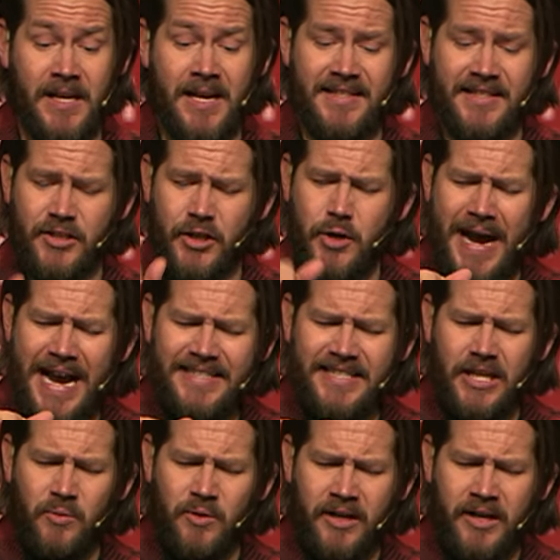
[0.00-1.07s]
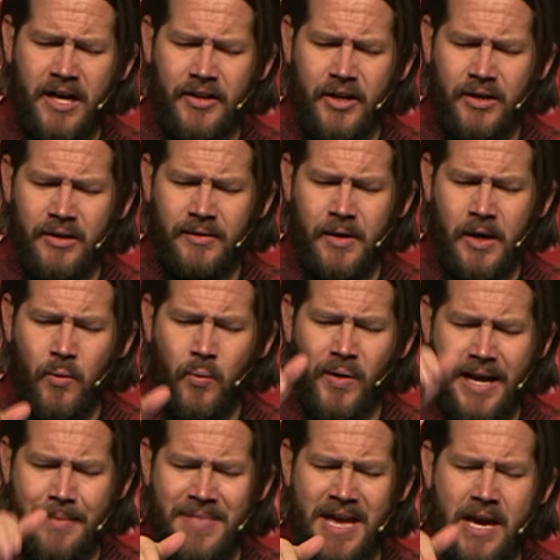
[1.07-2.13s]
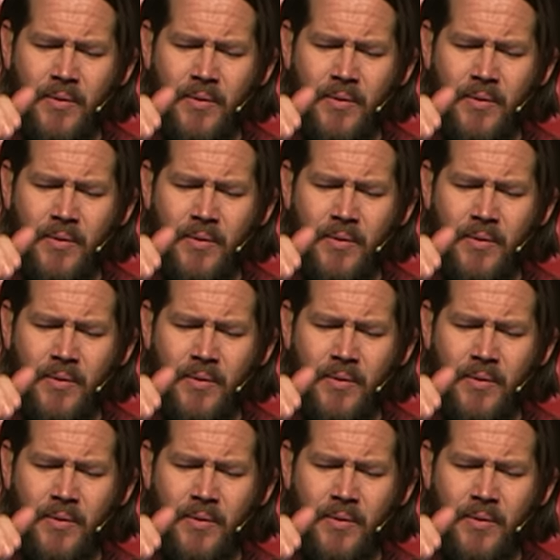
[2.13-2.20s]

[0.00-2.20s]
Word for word: He says, Are you asking one another what I meant